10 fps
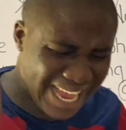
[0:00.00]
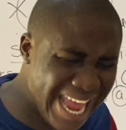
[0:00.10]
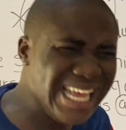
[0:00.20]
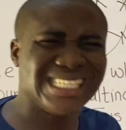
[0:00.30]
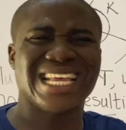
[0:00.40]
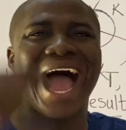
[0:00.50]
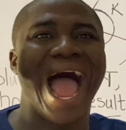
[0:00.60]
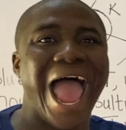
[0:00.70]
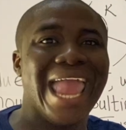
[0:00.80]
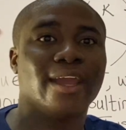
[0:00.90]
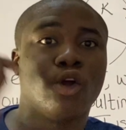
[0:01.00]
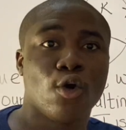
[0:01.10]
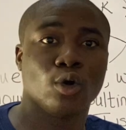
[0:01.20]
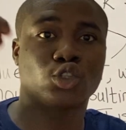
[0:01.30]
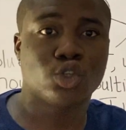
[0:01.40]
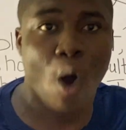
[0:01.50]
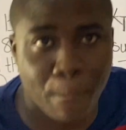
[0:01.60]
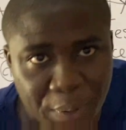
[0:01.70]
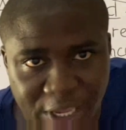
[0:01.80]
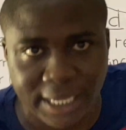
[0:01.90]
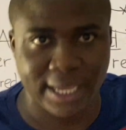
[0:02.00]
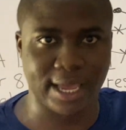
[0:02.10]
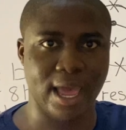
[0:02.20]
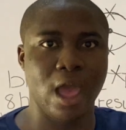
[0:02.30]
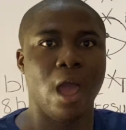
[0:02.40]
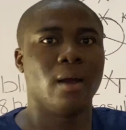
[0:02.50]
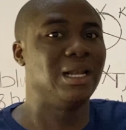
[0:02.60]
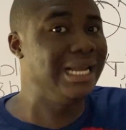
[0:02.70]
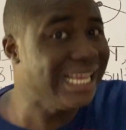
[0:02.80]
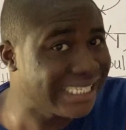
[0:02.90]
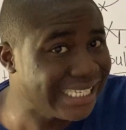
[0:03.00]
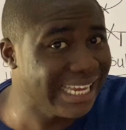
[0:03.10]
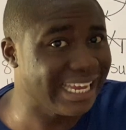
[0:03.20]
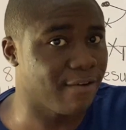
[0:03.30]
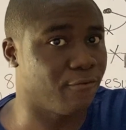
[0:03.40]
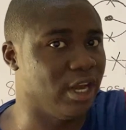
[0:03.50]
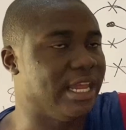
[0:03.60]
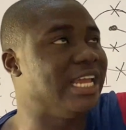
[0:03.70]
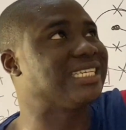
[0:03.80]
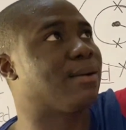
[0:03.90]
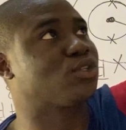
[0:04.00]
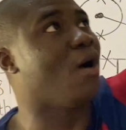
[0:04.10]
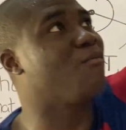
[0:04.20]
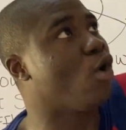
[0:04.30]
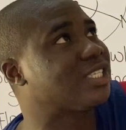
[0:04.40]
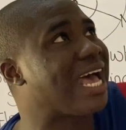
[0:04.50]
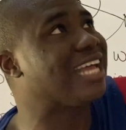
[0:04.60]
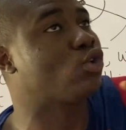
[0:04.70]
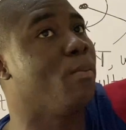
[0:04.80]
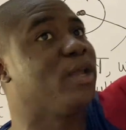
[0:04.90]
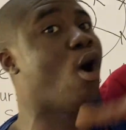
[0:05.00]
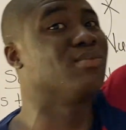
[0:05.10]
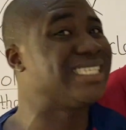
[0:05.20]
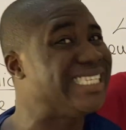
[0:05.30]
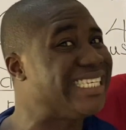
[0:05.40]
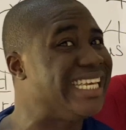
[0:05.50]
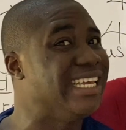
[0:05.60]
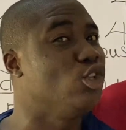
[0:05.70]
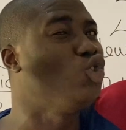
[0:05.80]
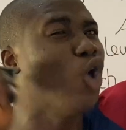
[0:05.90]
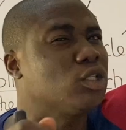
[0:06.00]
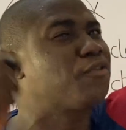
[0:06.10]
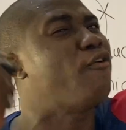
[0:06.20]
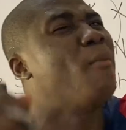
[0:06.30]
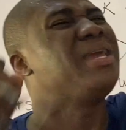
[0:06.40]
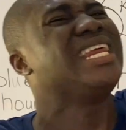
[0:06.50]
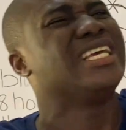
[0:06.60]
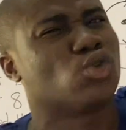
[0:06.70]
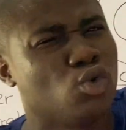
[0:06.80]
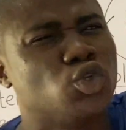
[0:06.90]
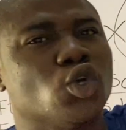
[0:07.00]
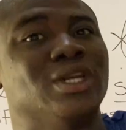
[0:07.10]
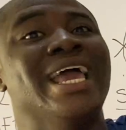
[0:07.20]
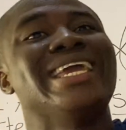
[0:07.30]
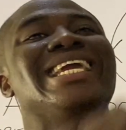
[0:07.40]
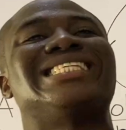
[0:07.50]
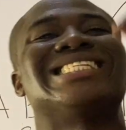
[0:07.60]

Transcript: is hygroscopic. Listen carefully, it absorbs water to become sticky, not forming a solution. It